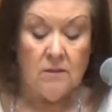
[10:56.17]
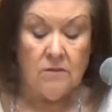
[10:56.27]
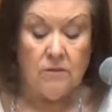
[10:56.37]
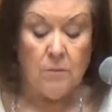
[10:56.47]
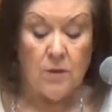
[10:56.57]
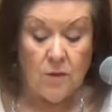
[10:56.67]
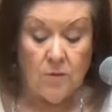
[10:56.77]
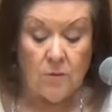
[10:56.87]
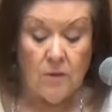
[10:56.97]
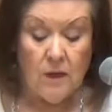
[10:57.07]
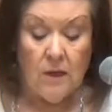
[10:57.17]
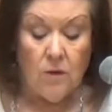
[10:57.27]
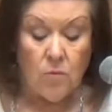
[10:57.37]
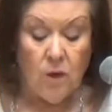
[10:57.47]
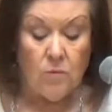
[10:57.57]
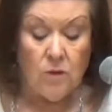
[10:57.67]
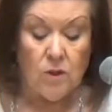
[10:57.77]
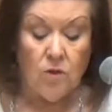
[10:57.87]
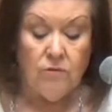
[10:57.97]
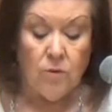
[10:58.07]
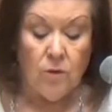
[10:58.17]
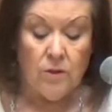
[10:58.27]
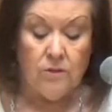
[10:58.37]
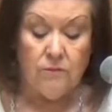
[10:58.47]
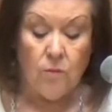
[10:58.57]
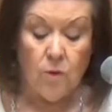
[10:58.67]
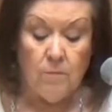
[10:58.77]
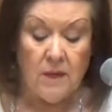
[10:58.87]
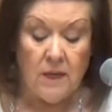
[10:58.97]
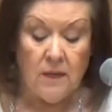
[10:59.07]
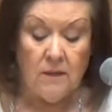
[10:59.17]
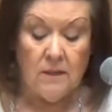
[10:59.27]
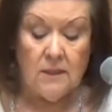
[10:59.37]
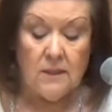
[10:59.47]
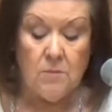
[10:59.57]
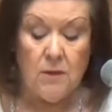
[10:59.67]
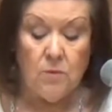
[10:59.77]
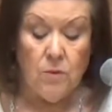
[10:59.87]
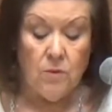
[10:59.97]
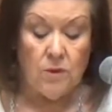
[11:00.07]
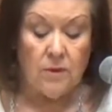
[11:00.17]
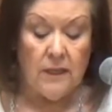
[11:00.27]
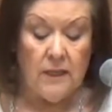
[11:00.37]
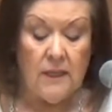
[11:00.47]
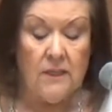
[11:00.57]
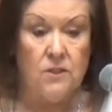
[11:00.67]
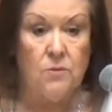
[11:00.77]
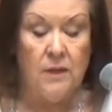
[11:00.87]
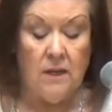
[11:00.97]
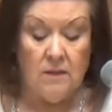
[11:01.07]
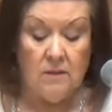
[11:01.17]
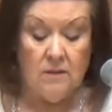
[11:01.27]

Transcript: from you one will go forth for me to be ruler in Israel.